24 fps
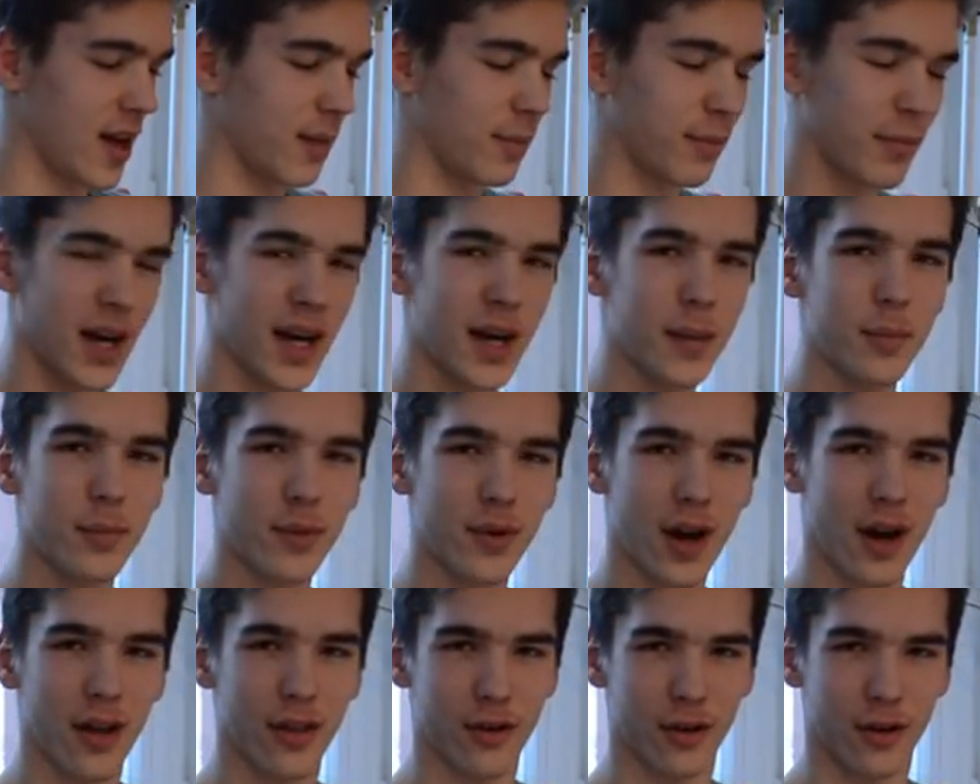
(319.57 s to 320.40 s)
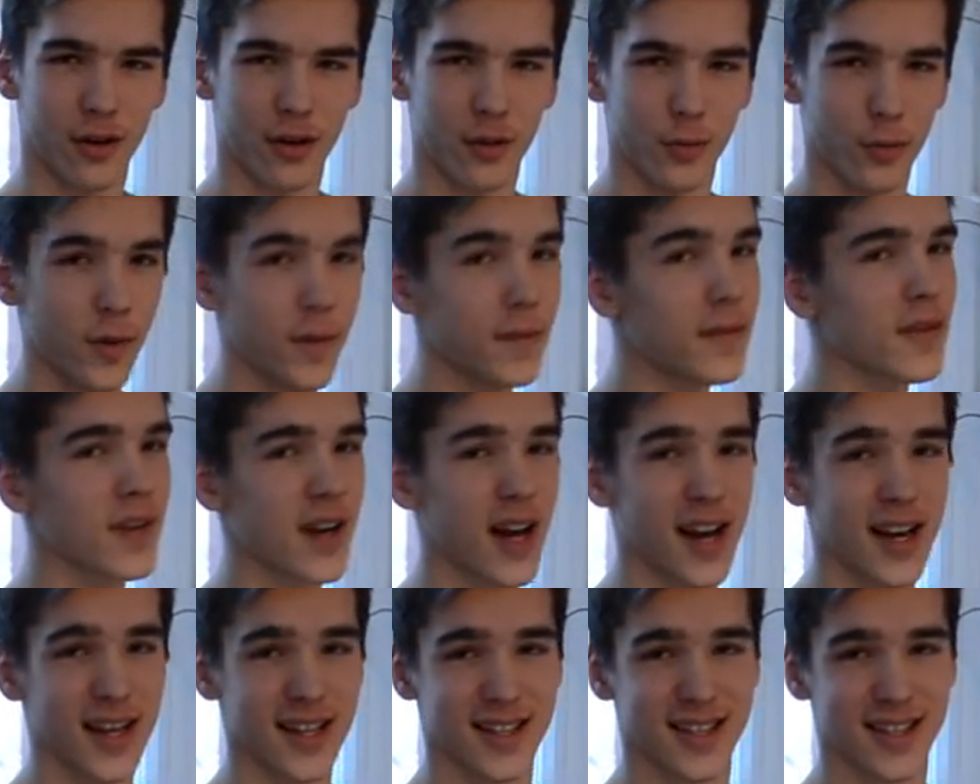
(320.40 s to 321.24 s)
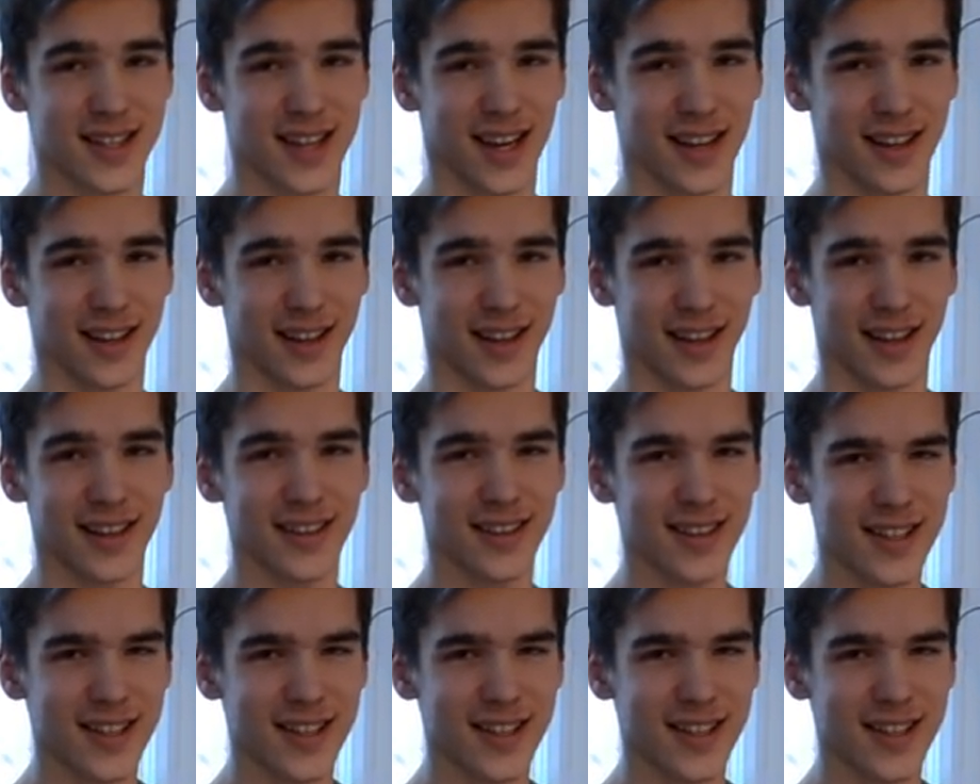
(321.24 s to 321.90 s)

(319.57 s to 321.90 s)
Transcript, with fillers: My brother, we were ice skating, and